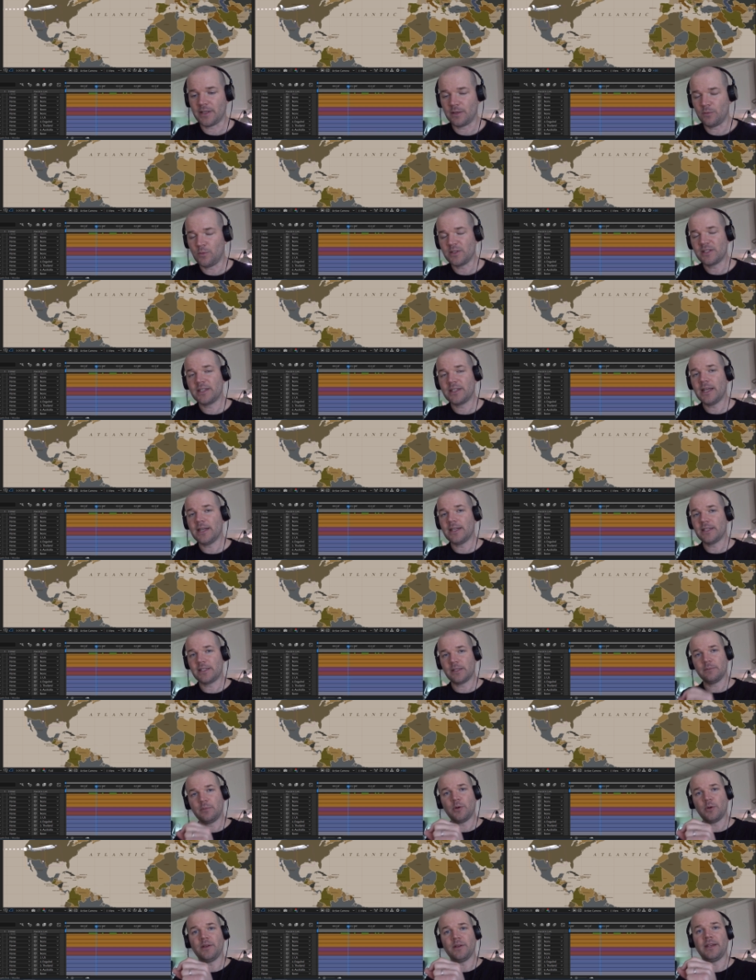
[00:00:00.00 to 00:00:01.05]
And once again, it's
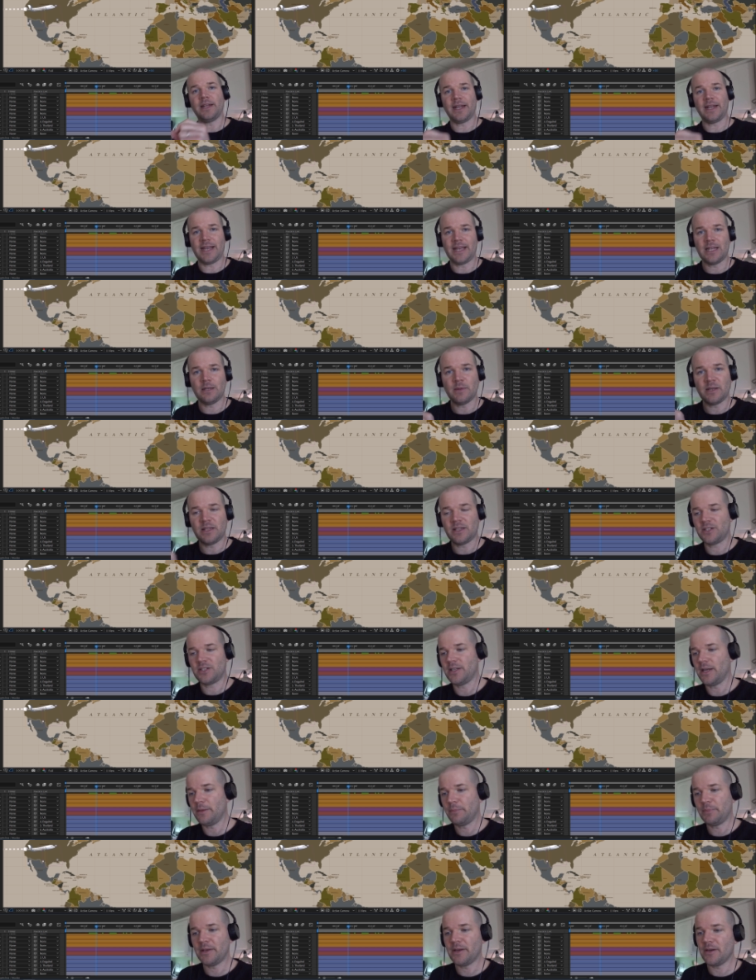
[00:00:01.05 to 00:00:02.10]
important that I animate the
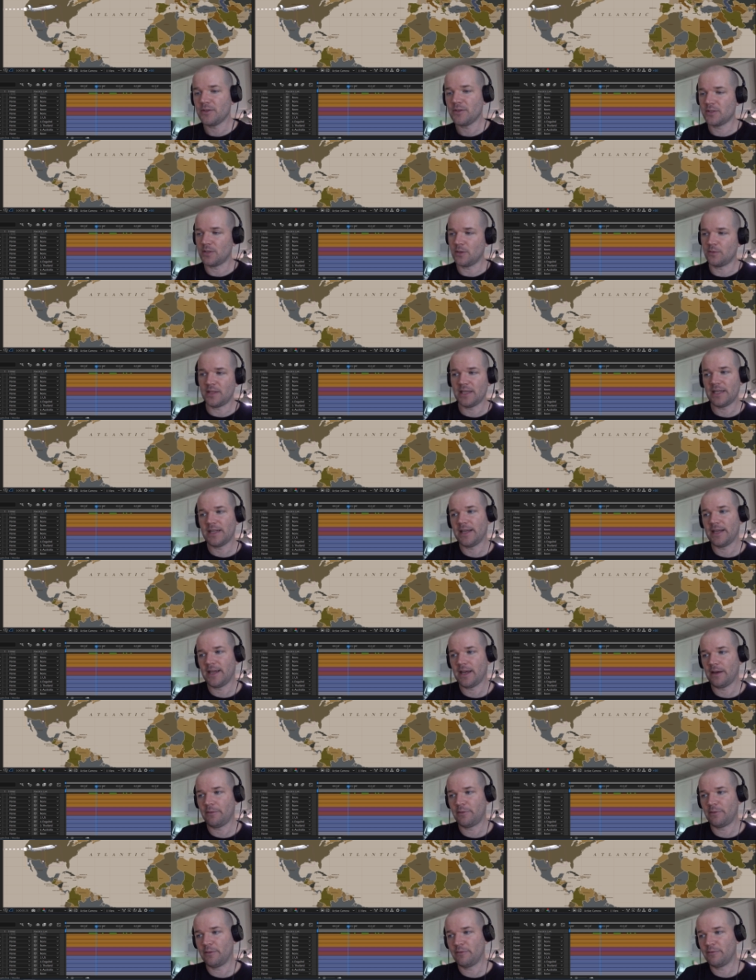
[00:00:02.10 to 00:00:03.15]
shape layers so then I
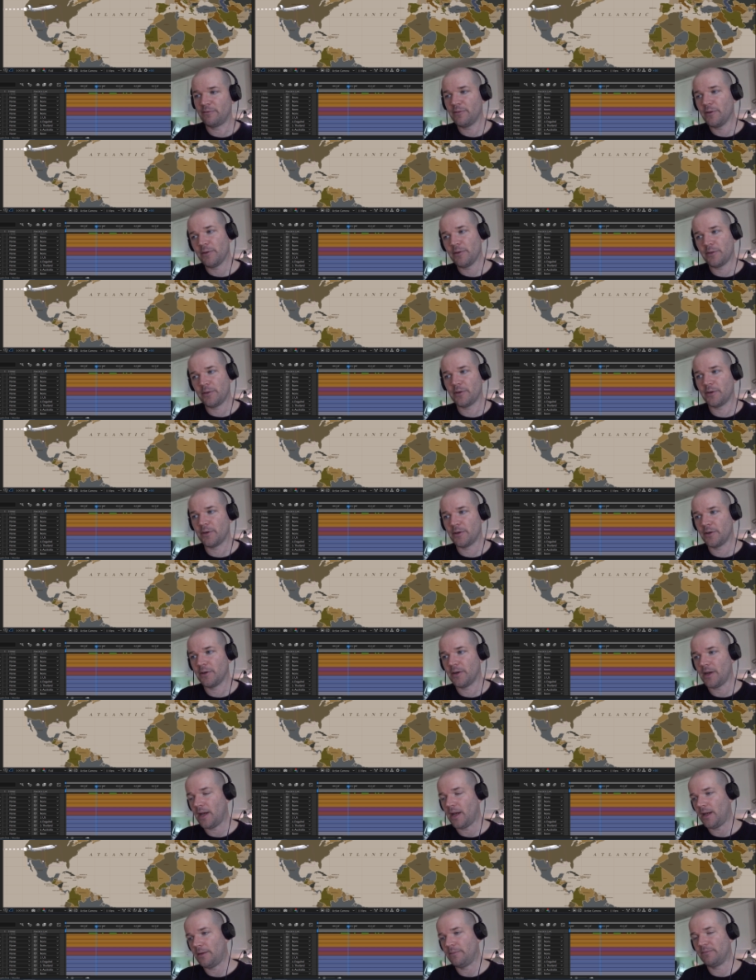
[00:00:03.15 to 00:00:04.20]
have the further
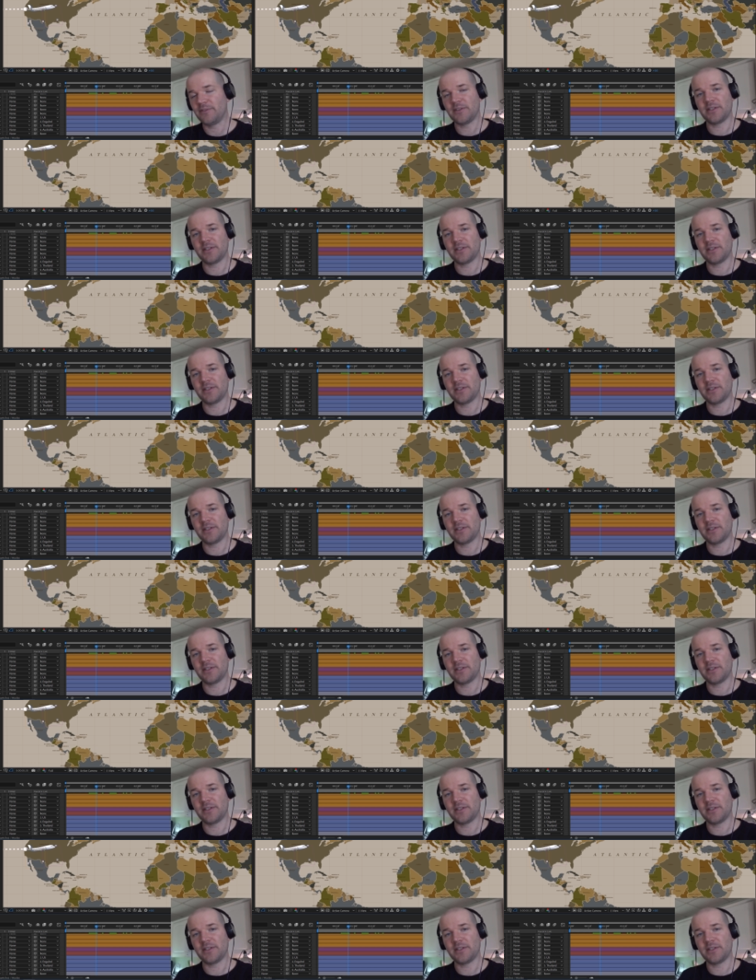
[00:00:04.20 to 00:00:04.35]
um,